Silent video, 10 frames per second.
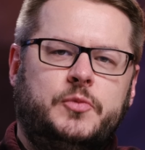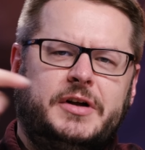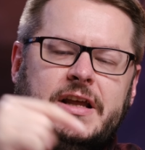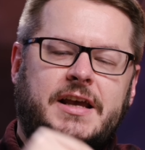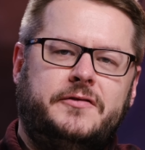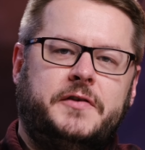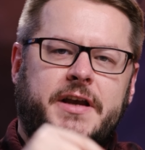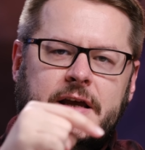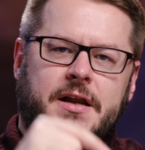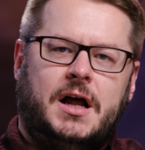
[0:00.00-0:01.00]
you believe
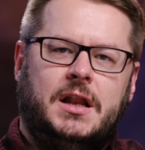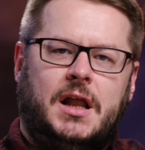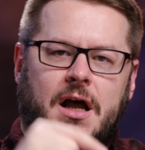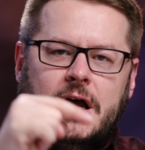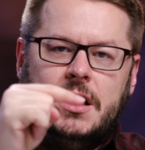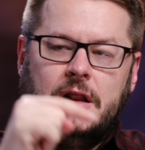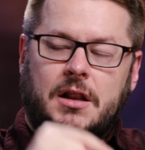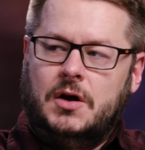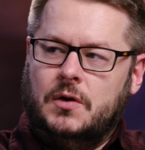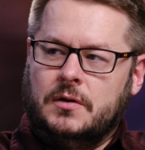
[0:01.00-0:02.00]
in Allah
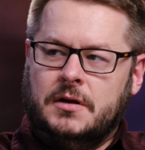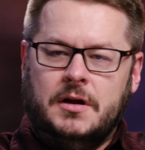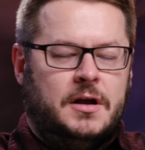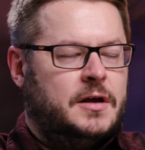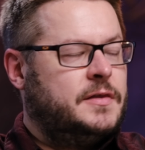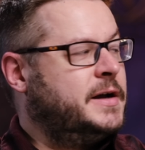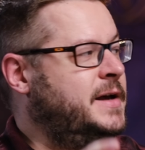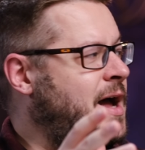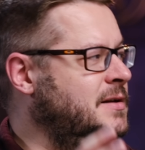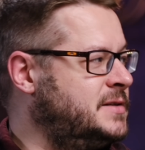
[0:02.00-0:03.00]
alone. The
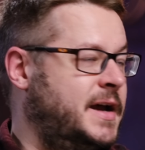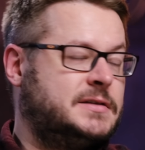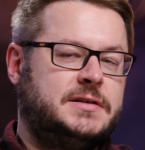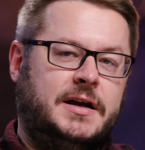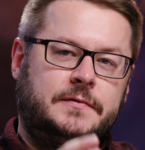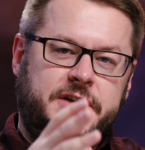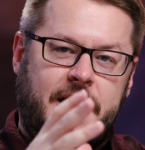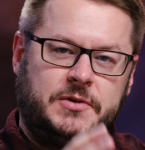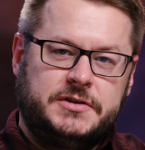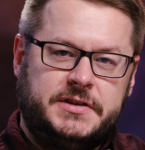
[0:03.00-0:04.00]
context of
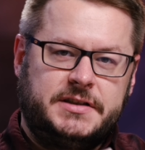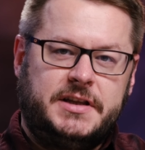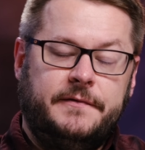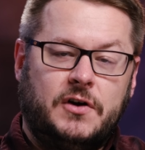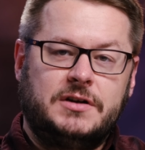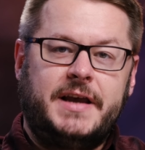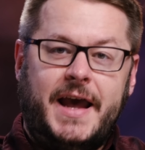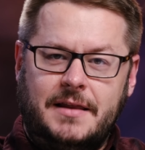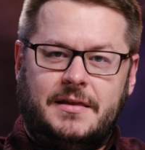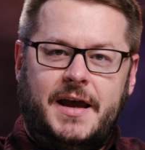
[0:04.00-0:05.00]
chapter 60, verse
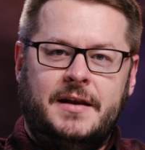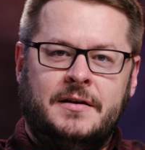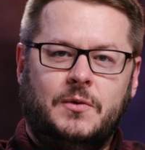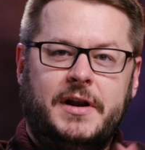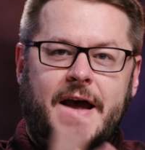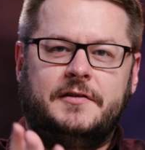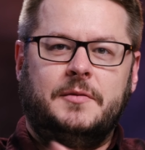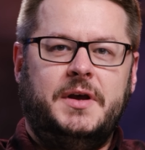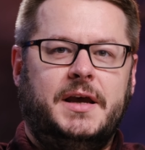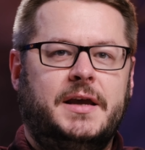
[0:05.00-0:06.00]
8, then, would have
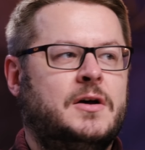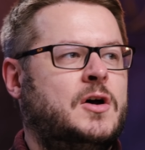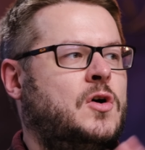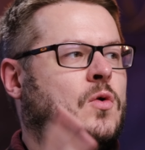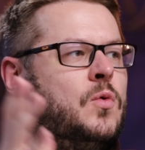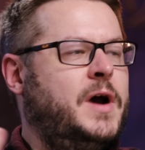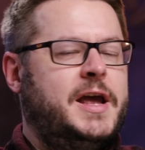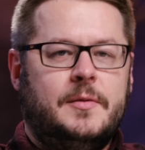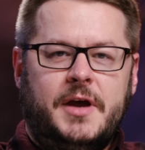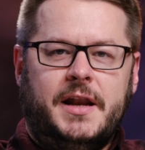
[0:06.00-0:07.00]
to be
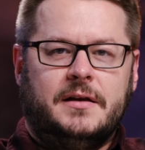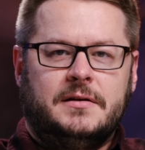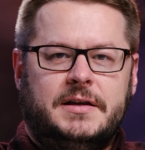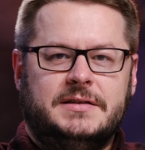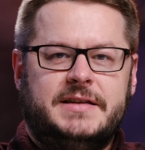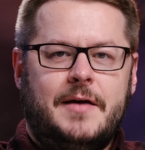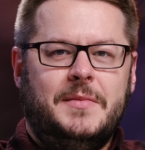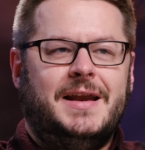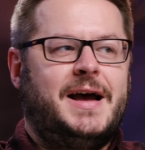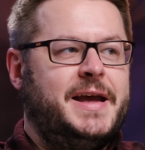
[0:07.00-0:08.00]
wait a minute, does
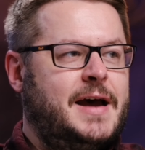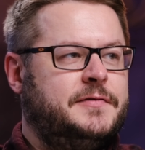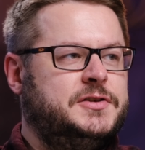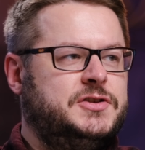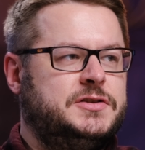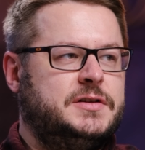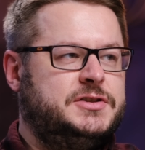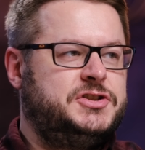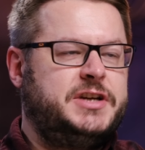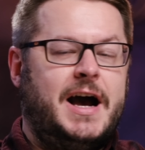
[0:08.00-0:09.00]
that mean I have to
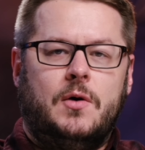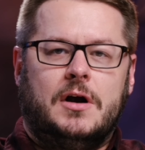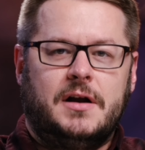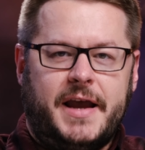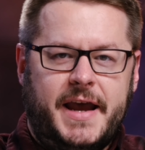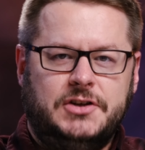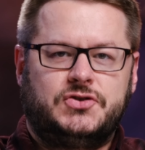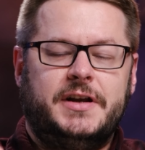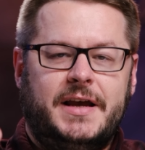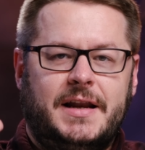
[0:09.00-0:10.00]
just shower
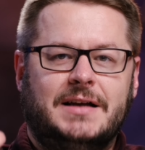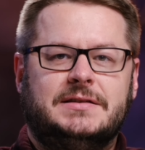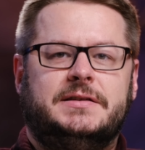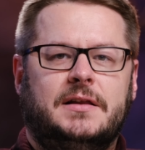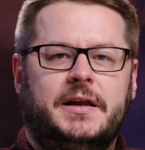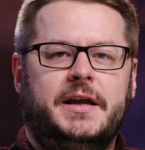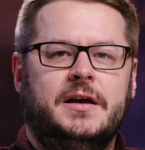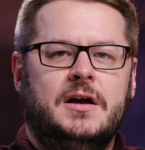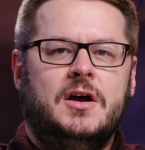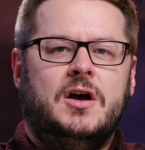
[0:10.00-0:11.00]
hatred and
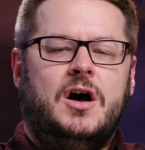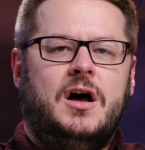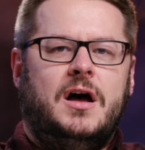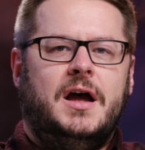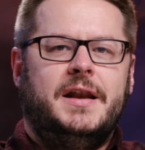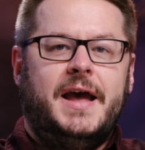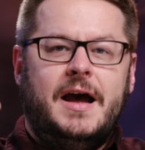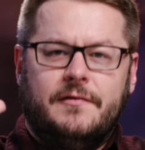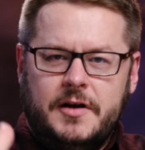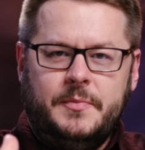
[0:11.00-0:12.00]
hostility on
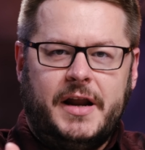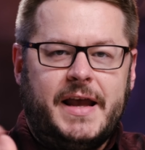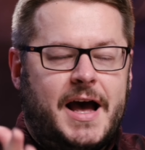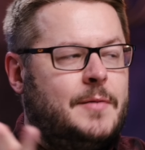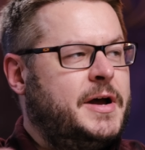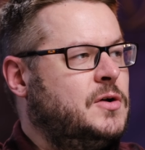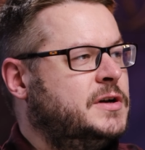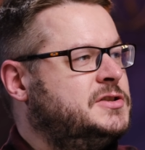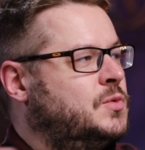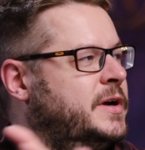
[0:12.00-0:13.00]
everybody? How am I
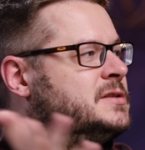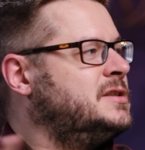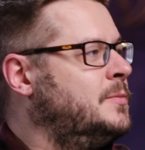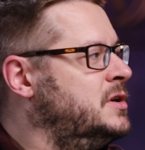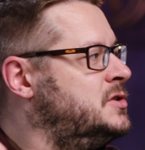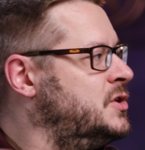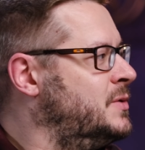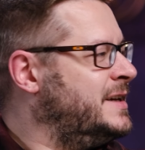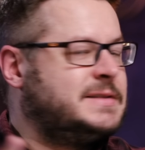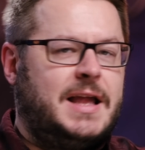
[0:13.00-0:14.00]
going to win someone
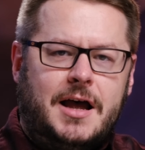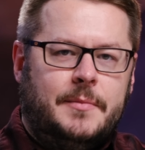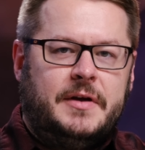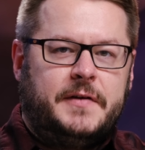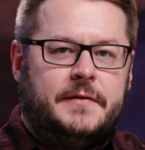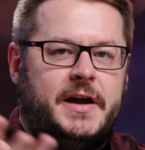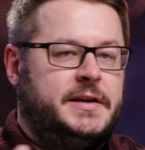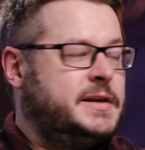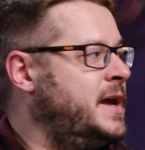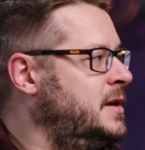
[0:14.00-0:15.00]
to Islam if, if
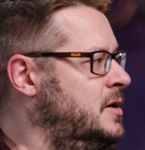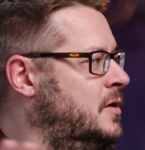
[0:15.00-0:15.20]
I can't,